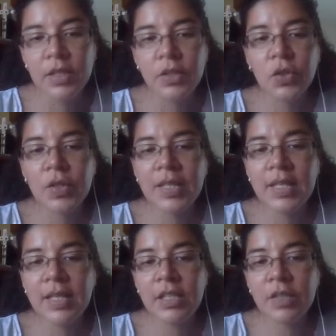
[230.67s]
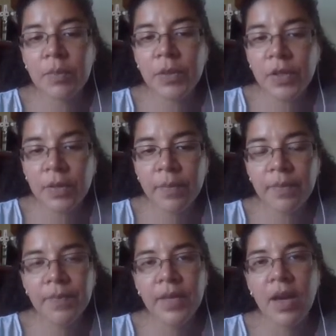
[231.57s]
So the sperm
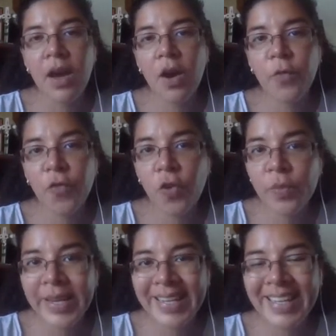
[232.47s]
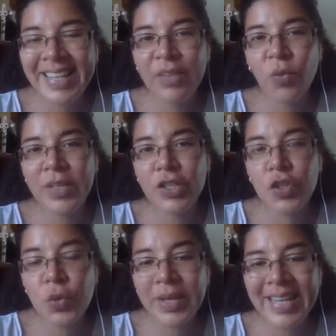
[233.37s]
are forming in what's
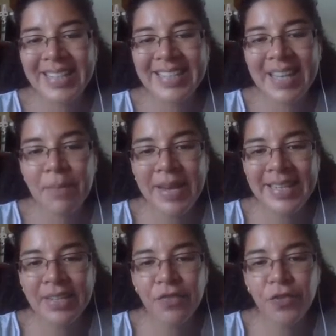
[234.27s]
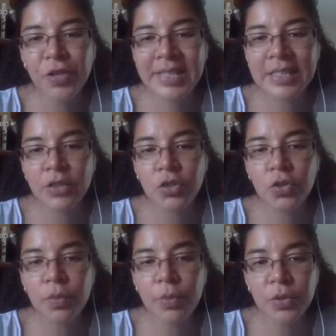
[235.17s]
known as seminiferous
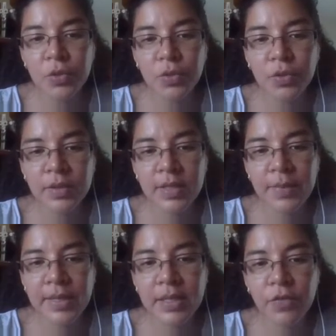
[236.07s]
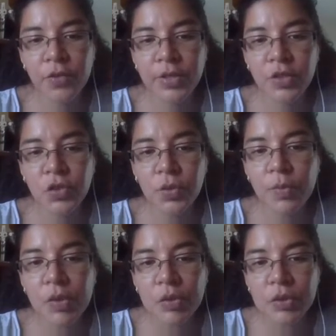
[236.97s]
tubules. Seminiferous
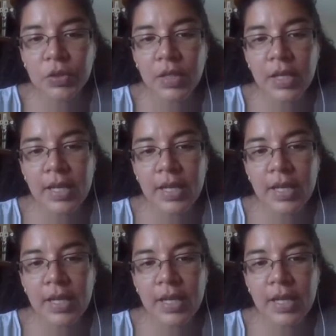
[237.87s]
tubules.